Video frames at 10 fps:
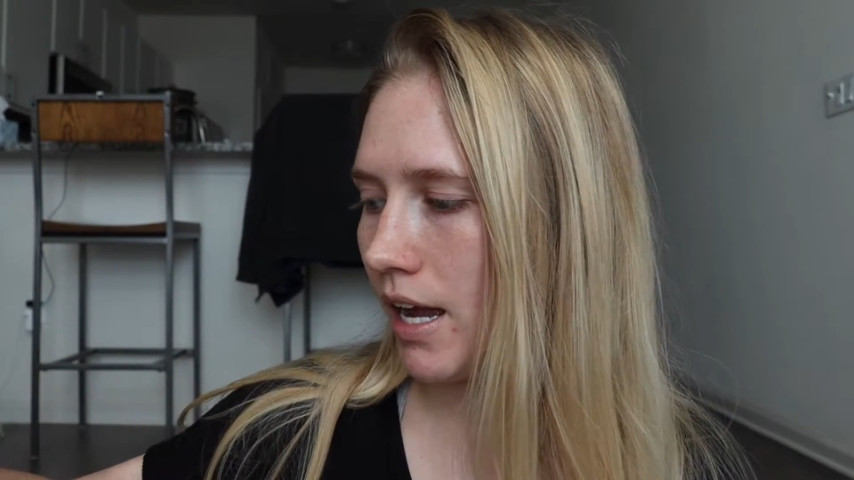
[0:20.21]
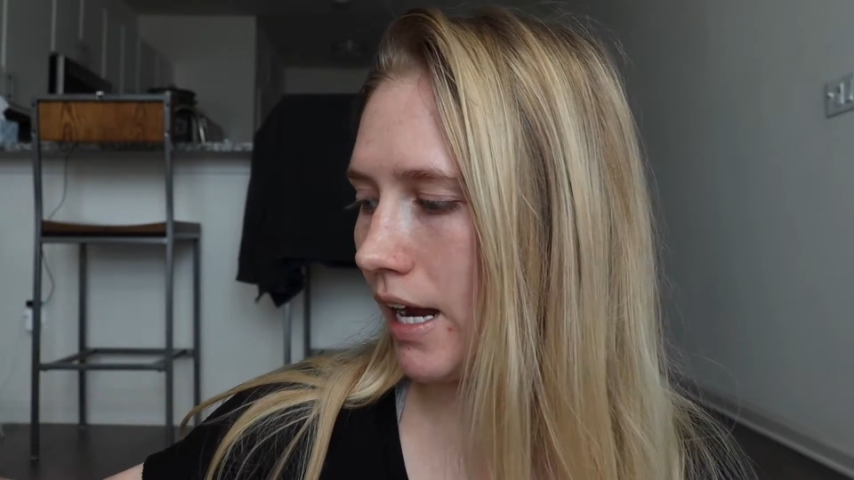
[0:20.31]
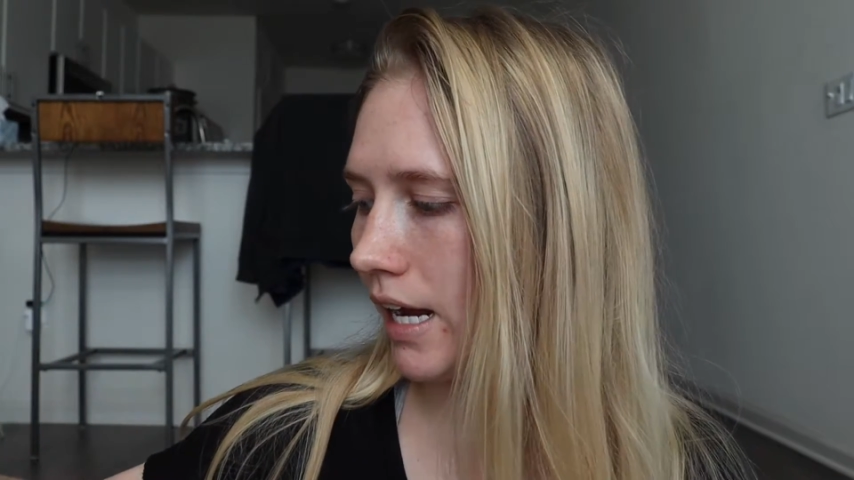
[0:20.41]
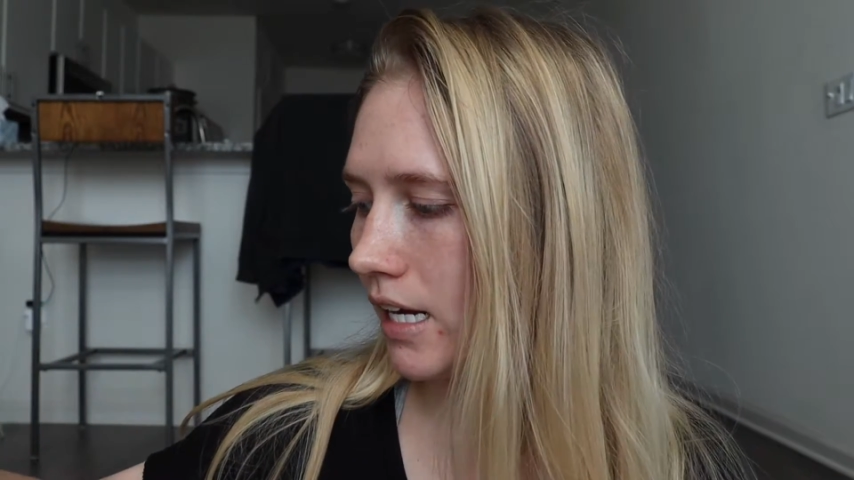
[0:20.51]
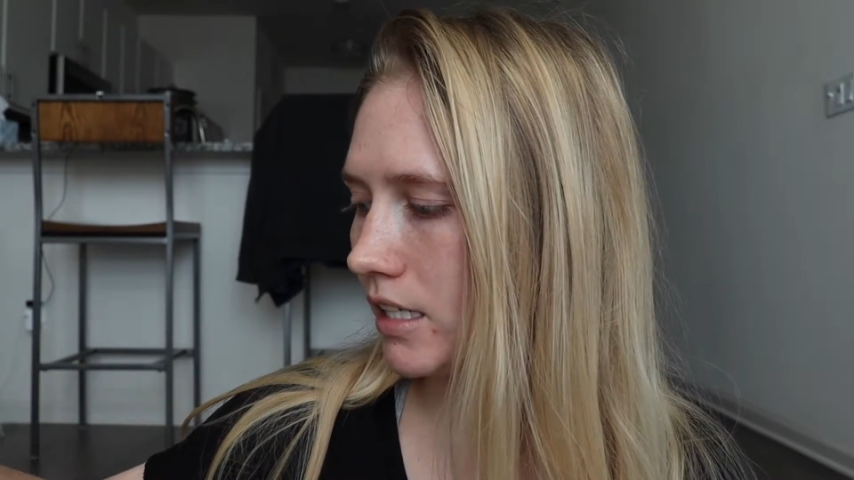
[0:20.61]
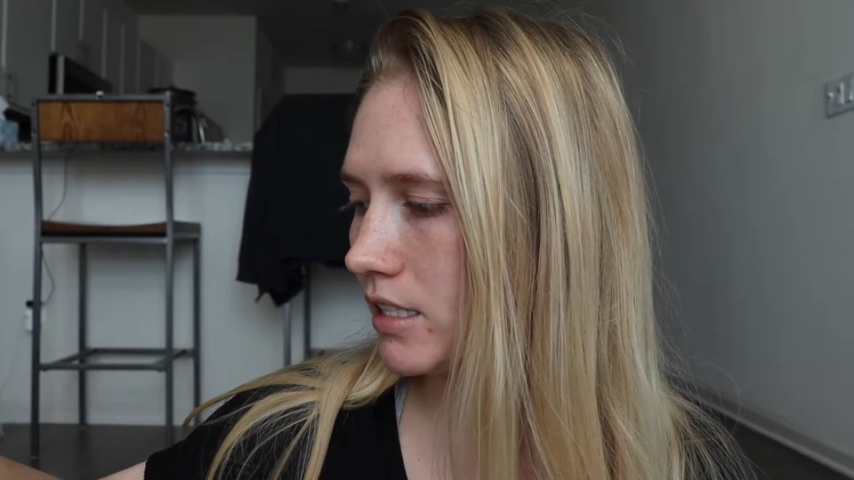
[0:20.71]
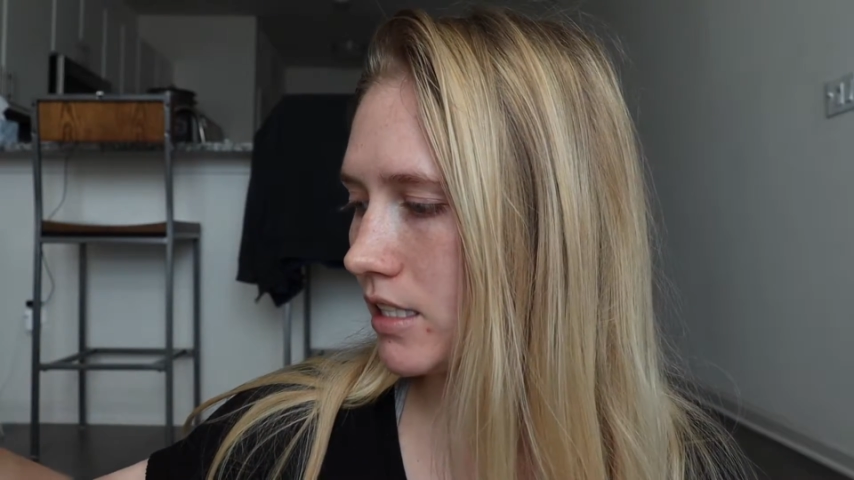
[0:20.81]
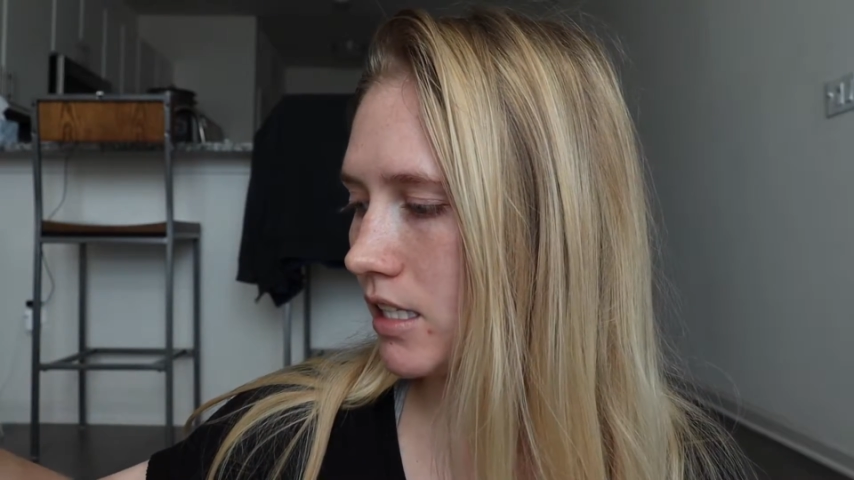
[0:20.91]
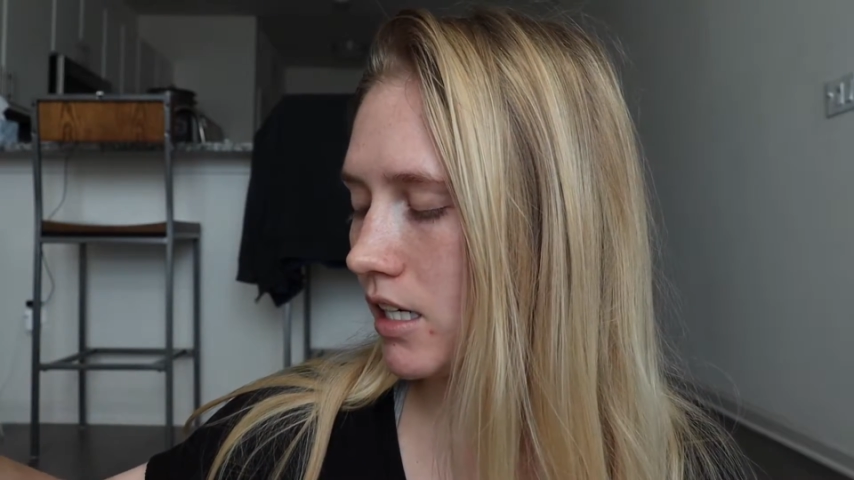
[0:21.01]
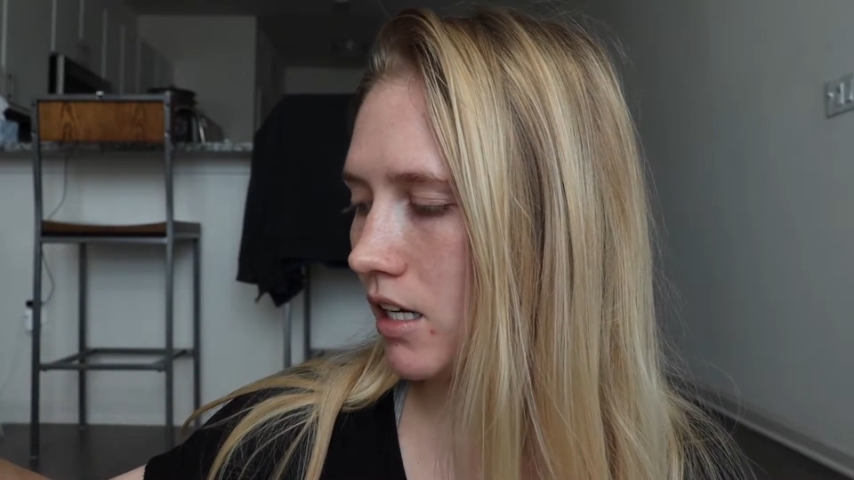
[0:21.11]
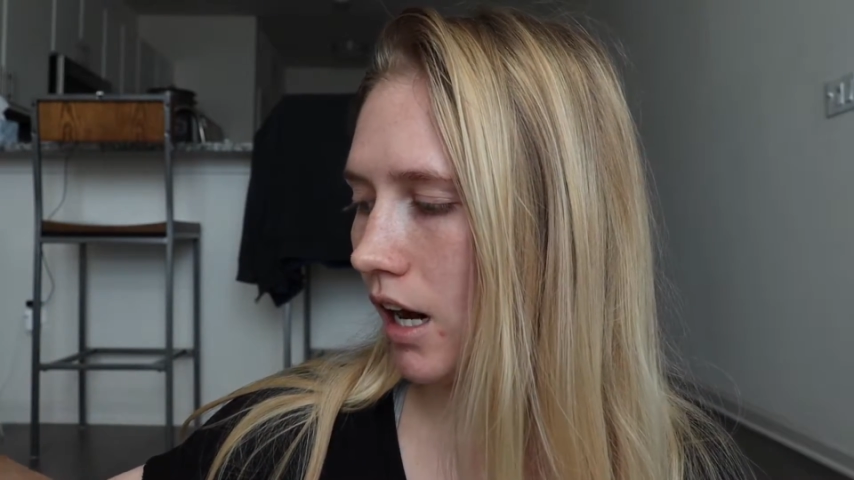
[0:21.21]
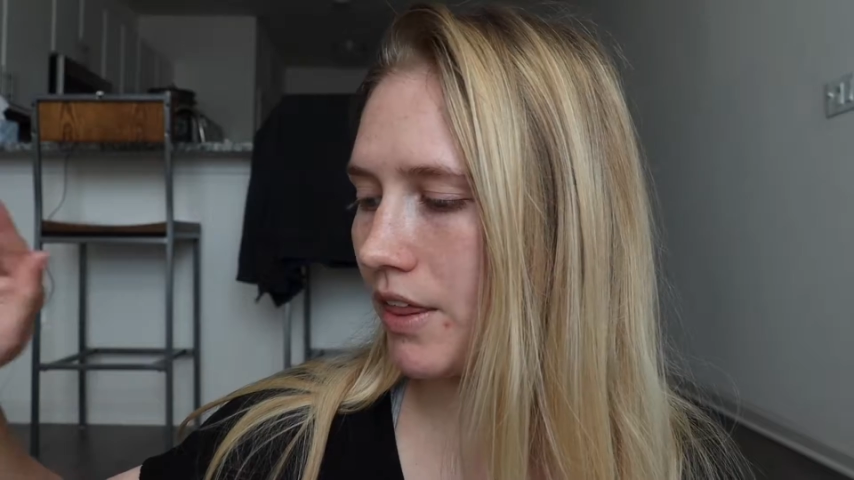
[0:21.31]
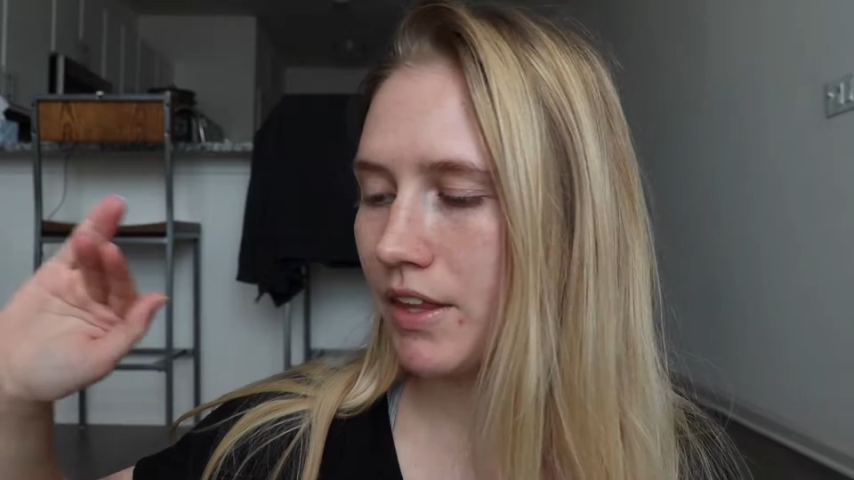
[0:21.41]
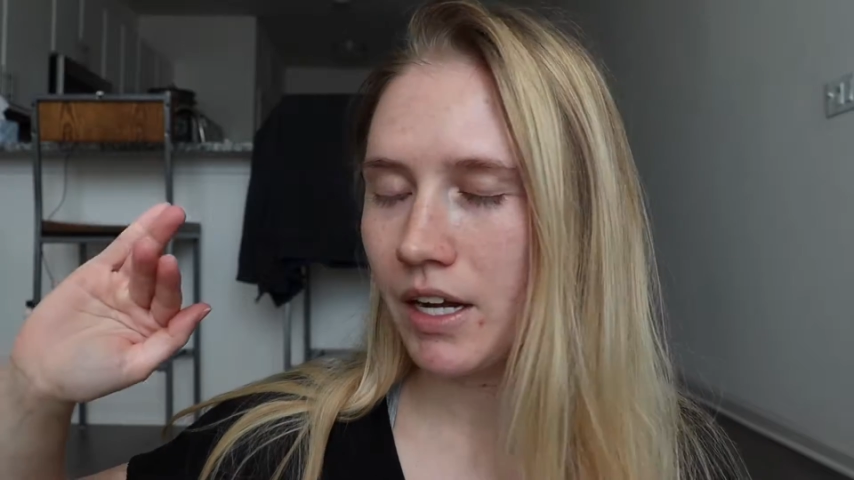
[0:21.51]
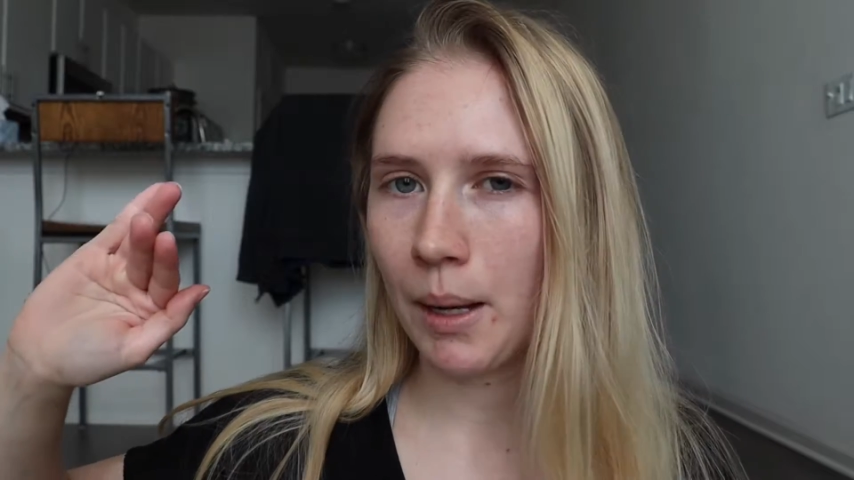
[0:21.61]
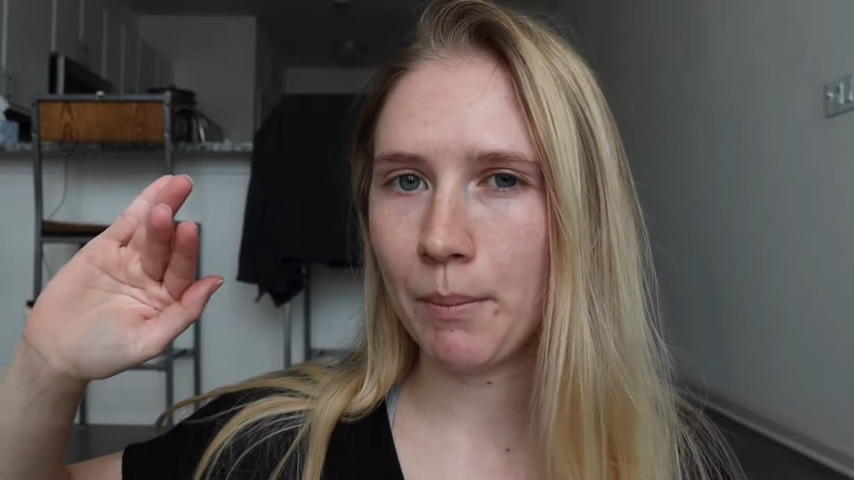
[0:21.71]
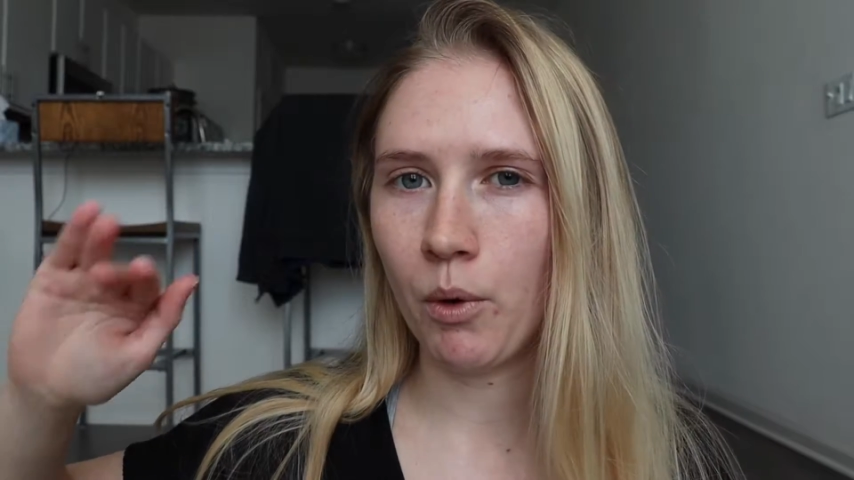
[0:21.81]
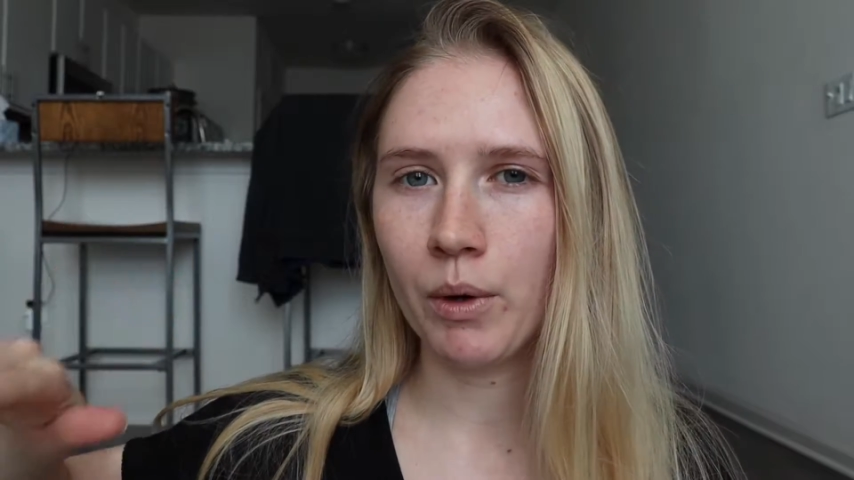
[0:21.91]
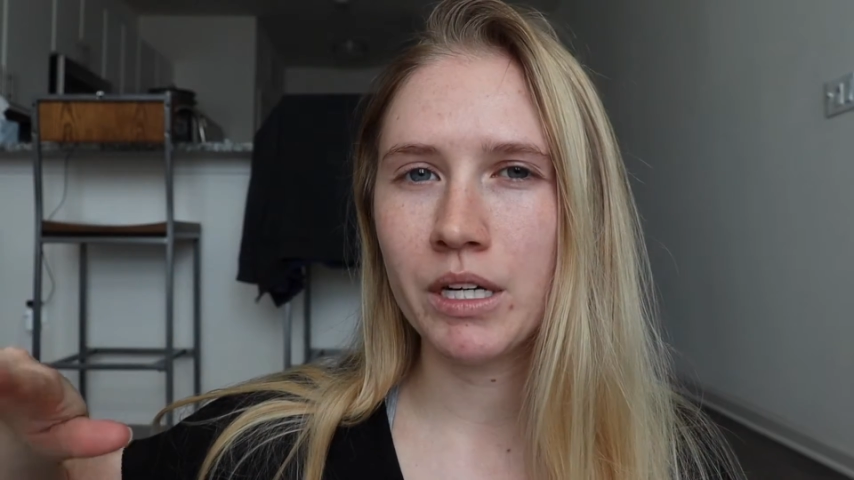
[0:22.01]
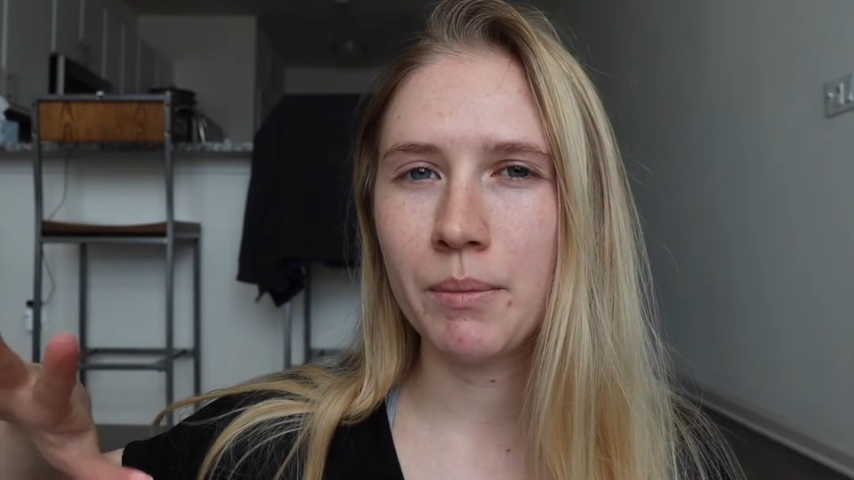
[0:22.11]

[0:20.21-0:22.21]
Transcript: And I think I'm going to